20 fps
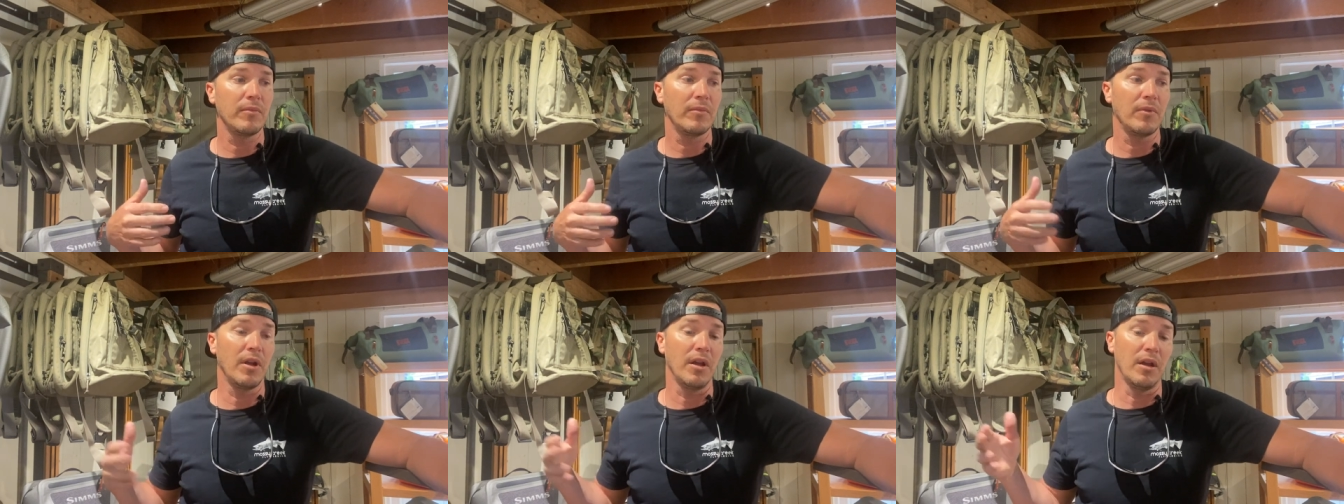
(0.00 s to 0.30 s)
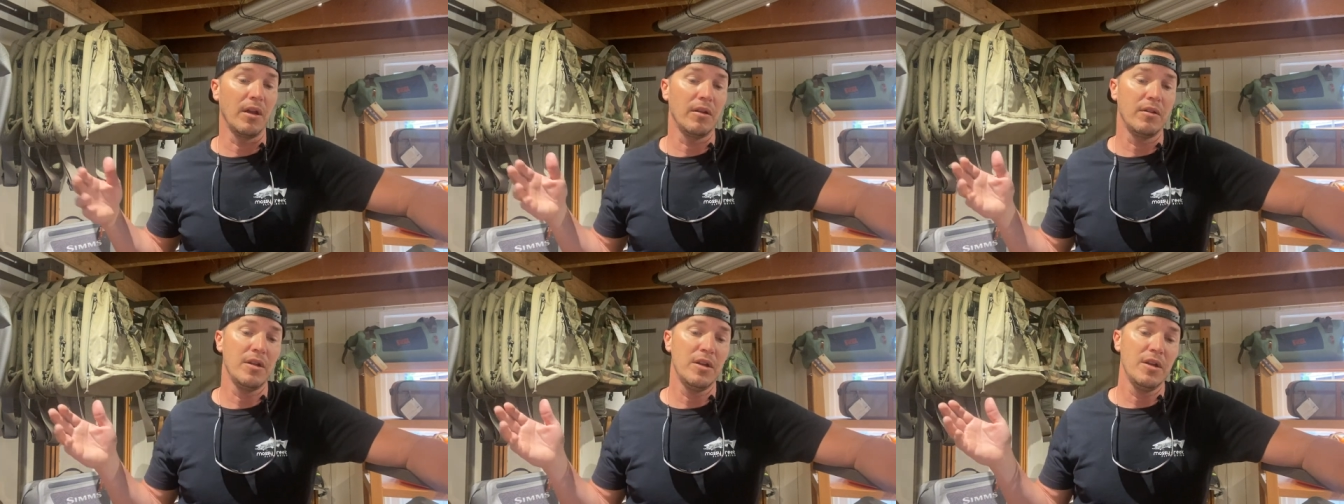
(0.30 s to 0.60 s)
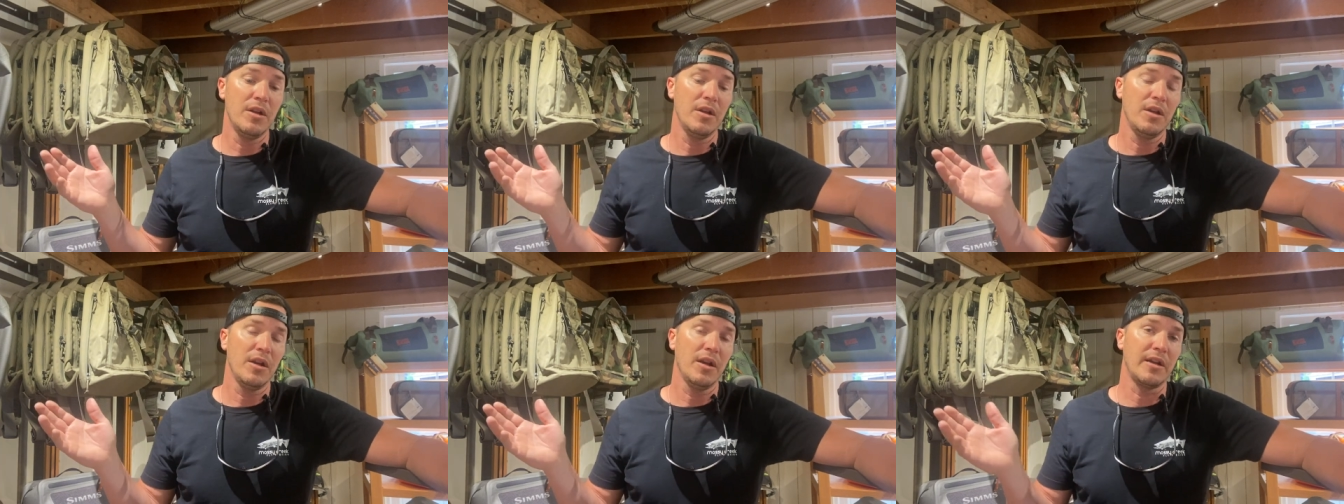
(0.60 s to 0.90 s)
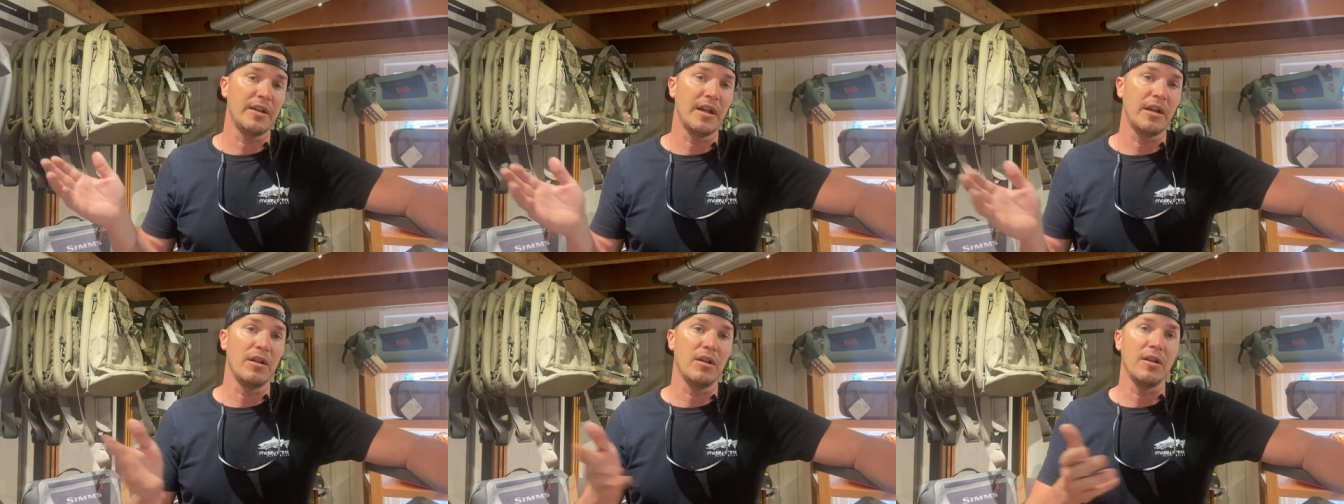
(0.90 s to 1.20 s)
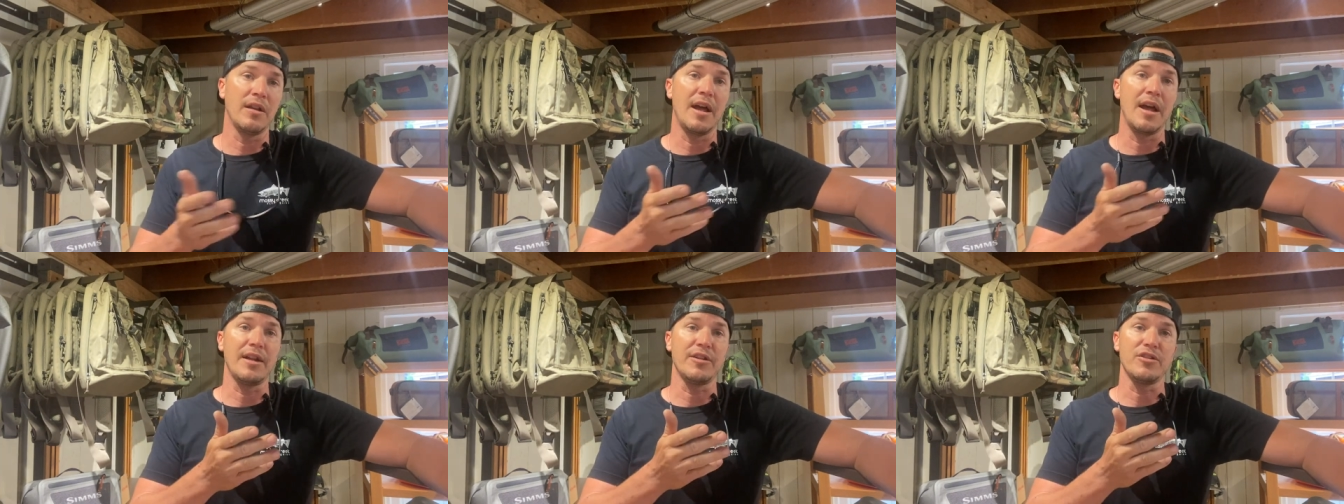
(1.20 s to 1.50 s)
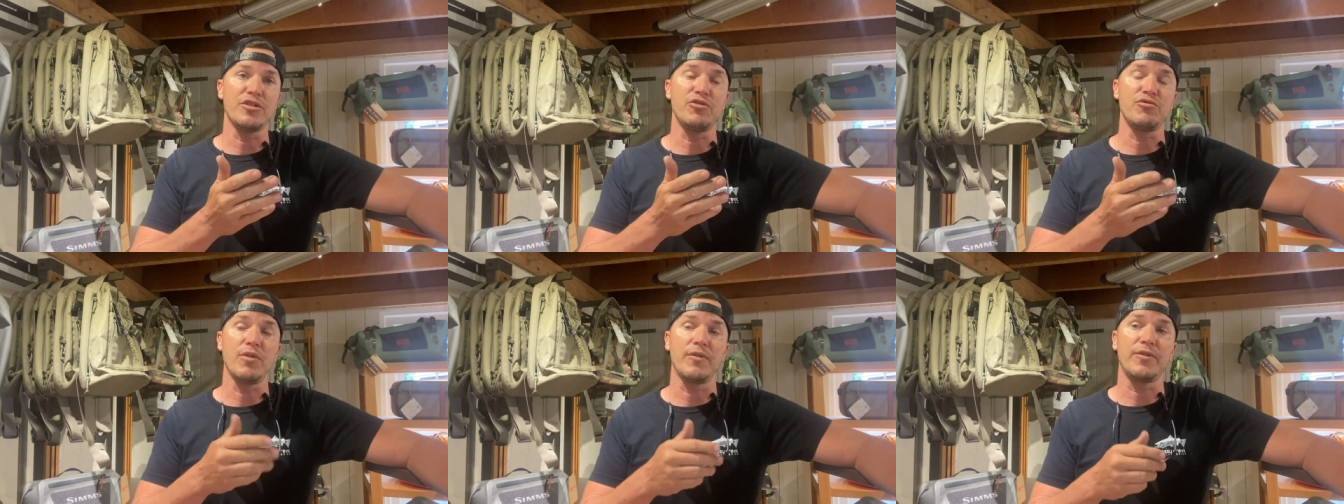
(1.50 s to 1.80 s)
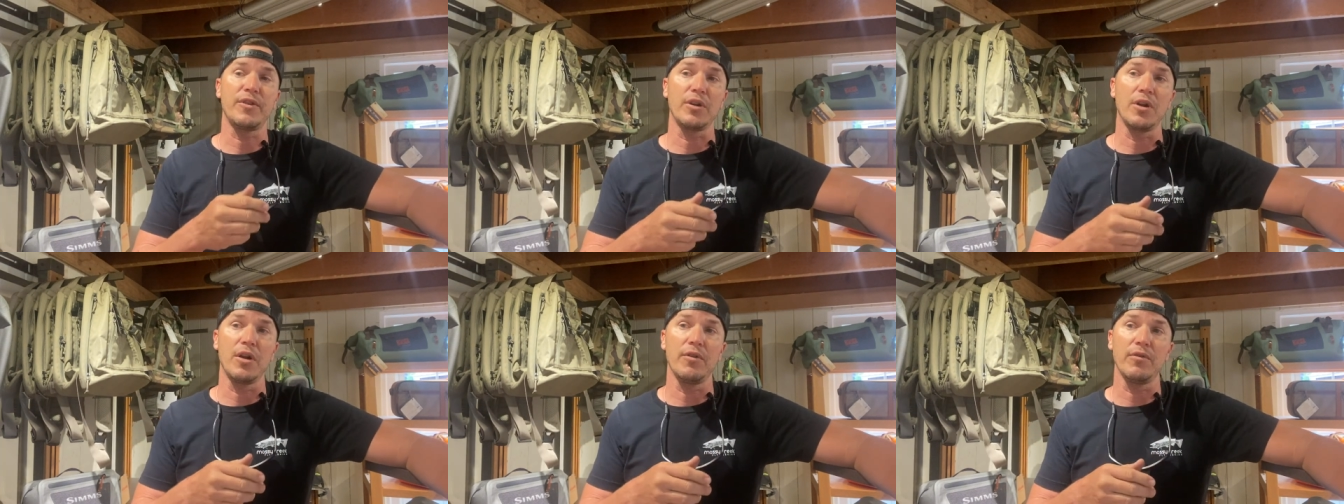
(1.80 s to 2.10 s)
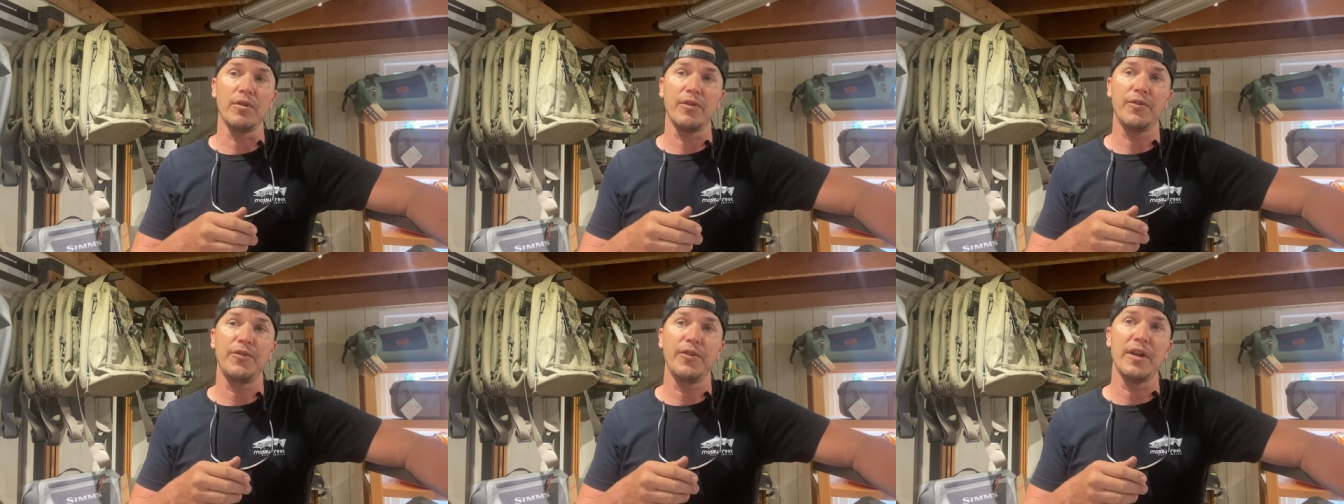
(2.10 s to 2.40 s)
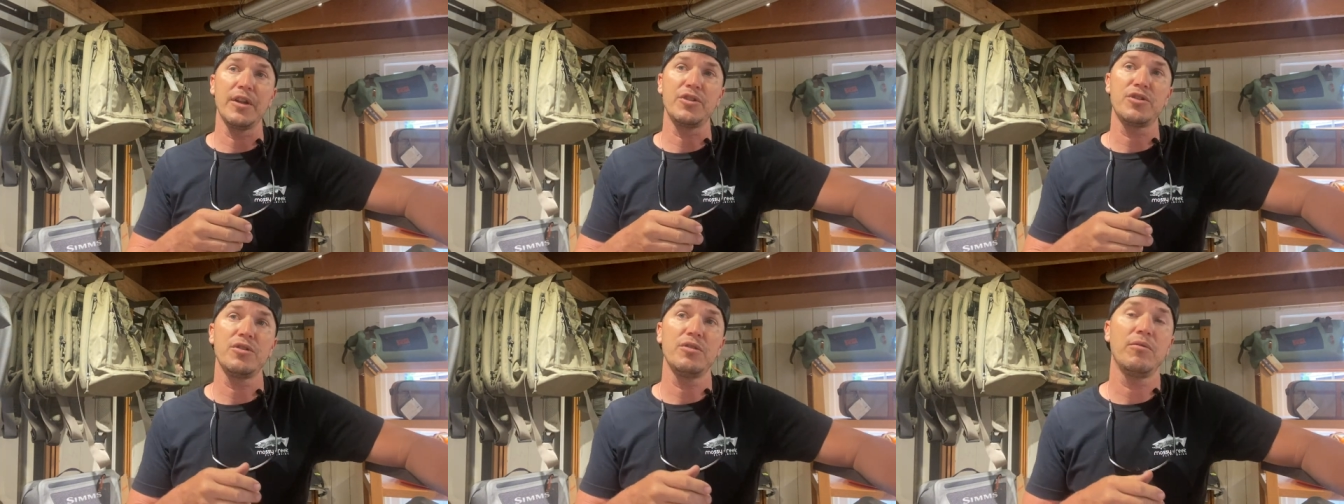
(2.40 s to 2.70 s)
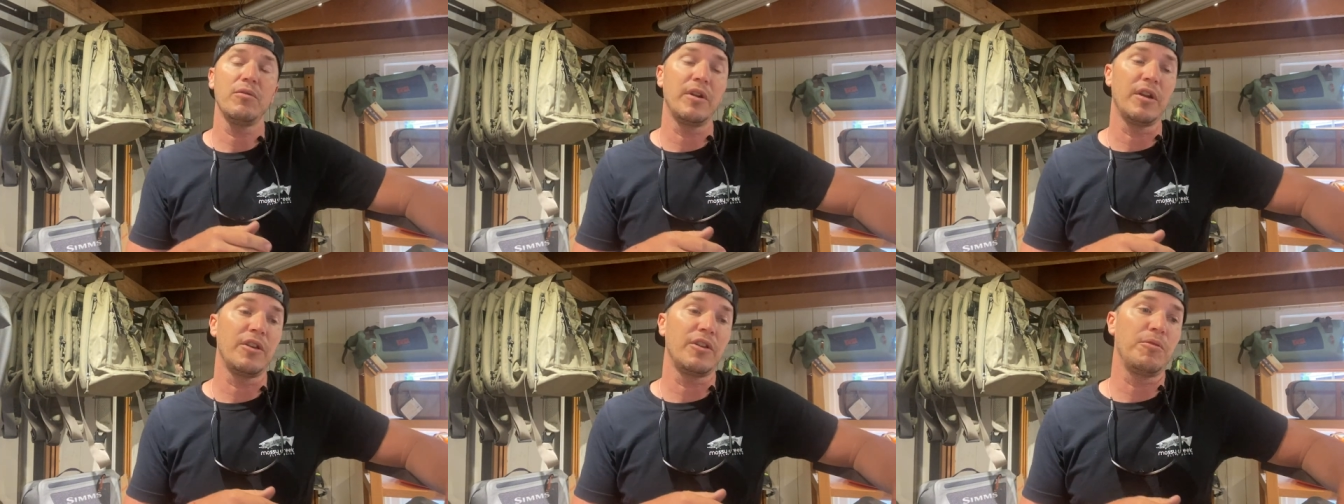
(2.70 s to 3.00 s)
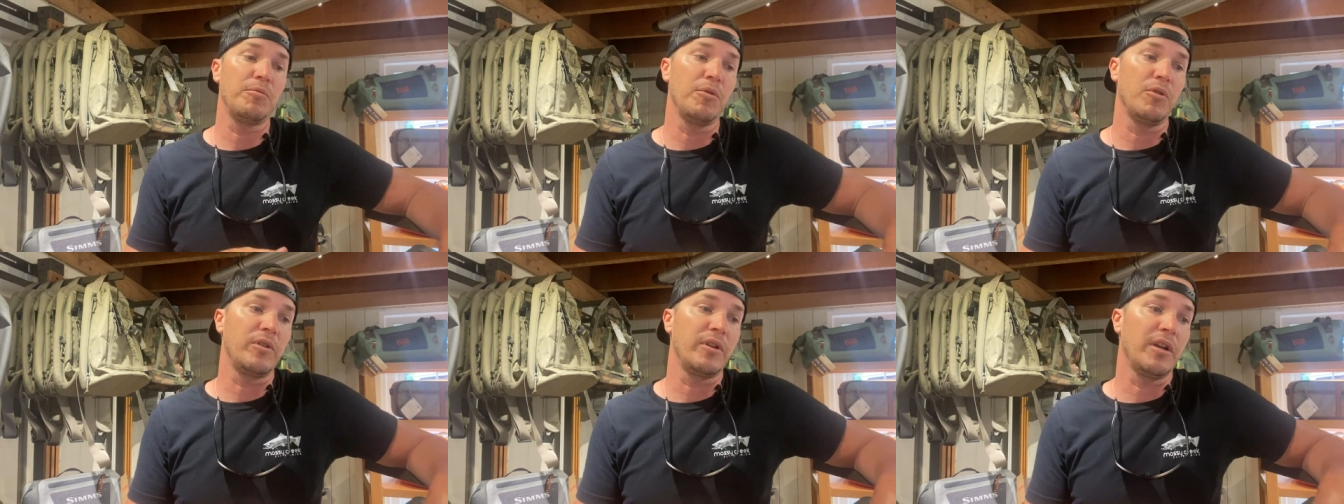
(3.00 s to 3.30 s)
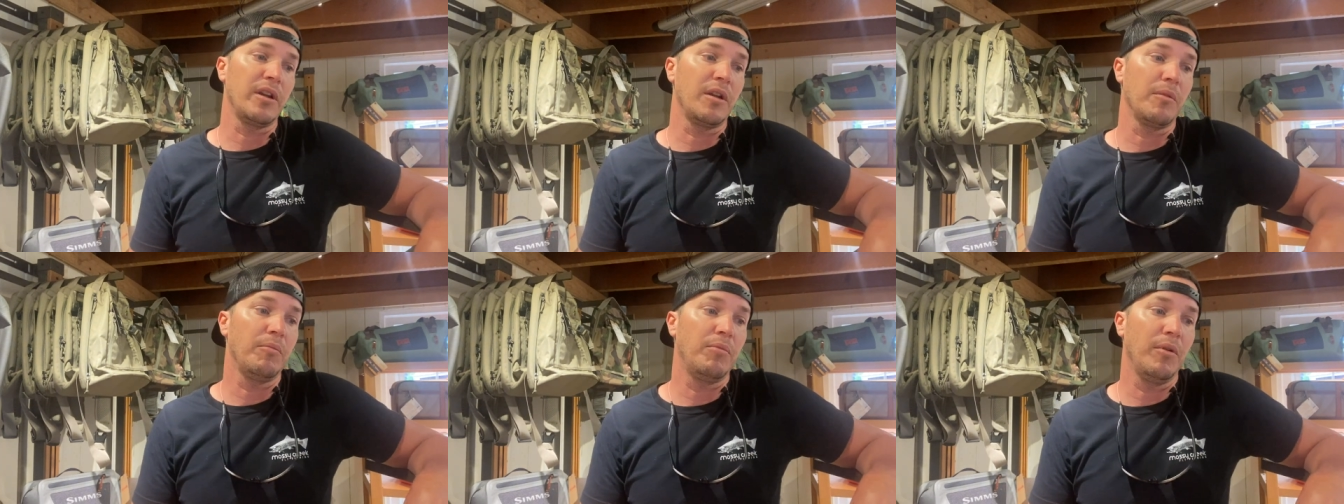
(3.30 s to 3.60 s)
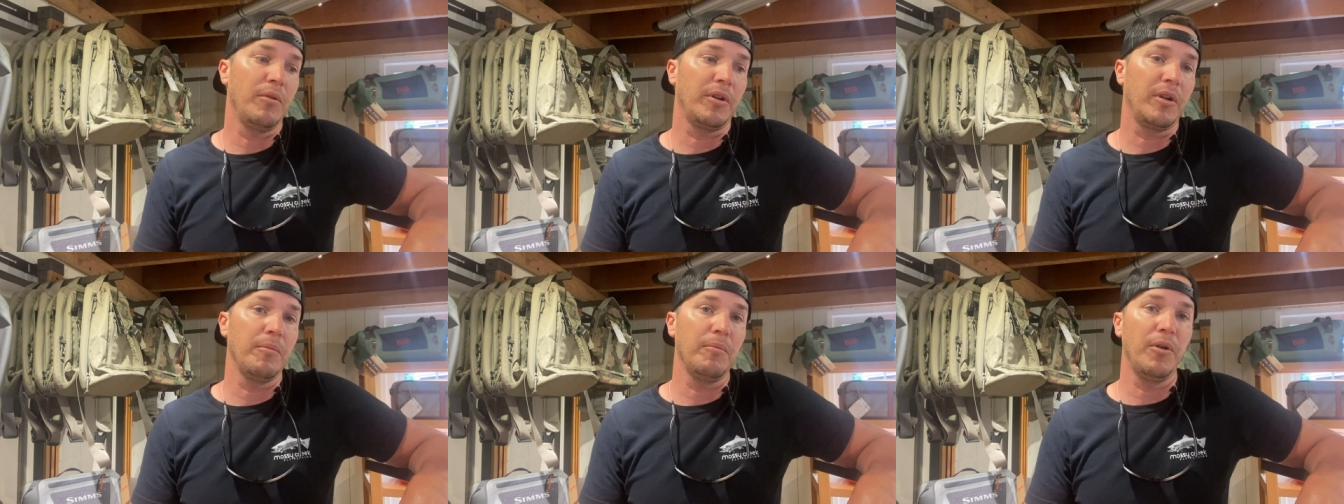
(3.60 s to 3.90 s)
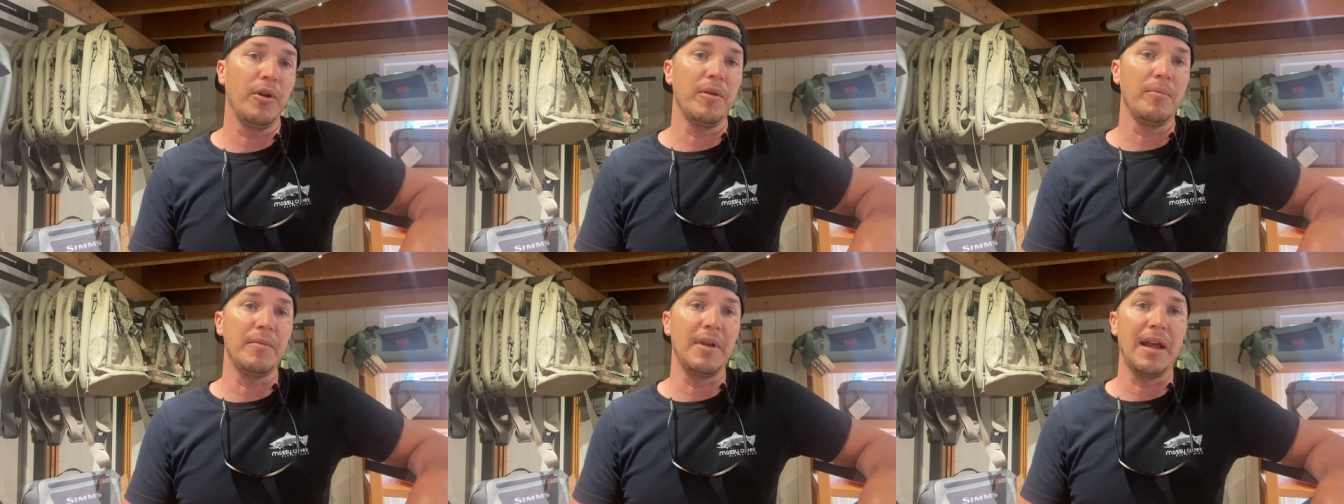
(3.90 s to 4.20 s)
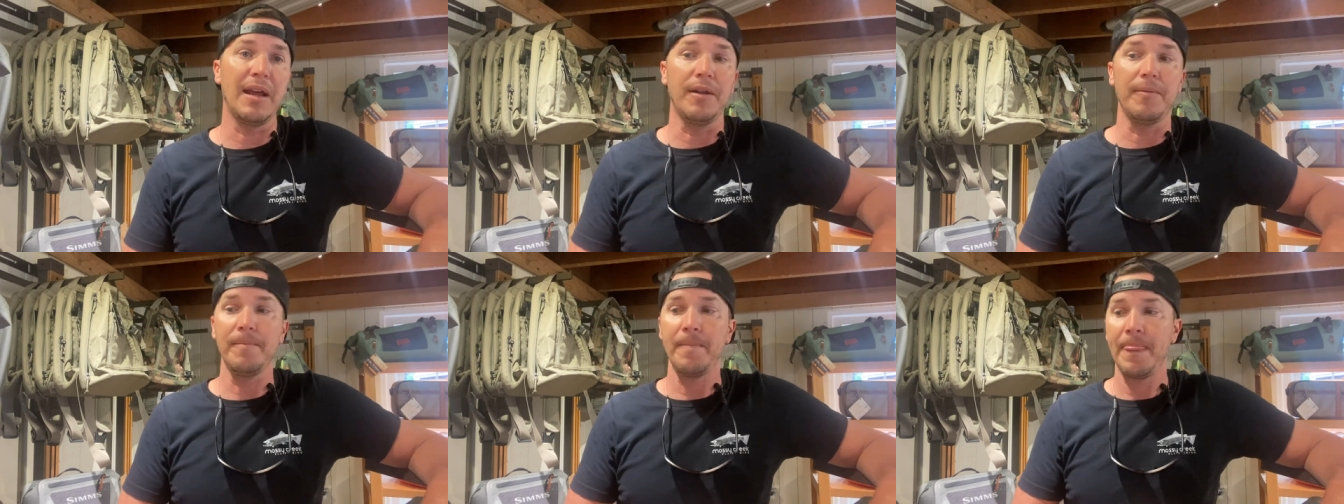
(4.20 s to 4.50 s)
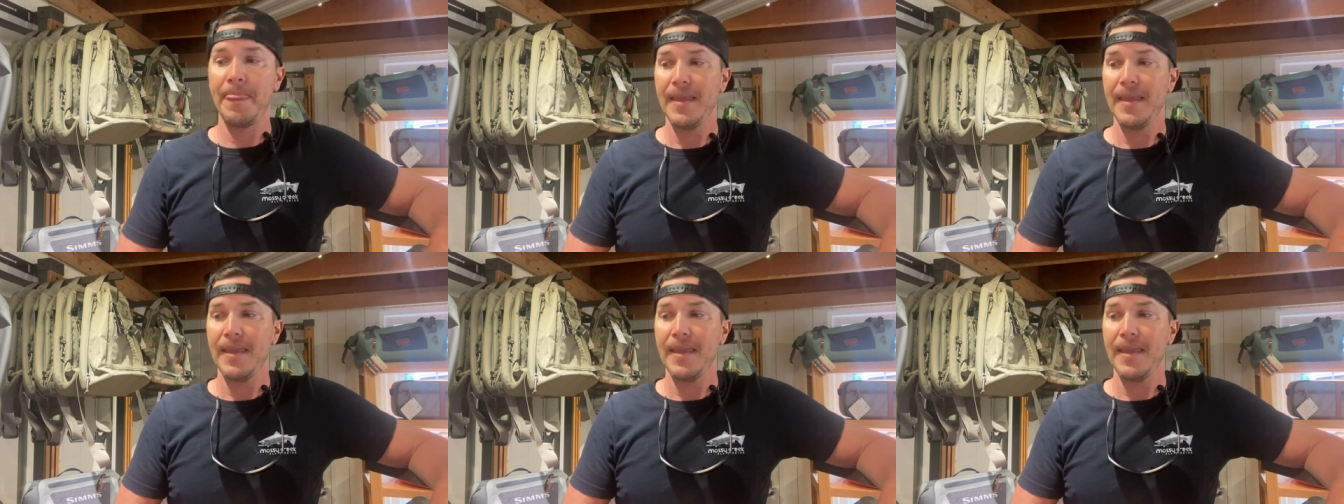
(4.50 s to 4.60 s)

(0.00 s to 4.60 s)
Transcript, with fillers: Uh, a yellow line just drifting over a fish when it's spooky can put, can put them down.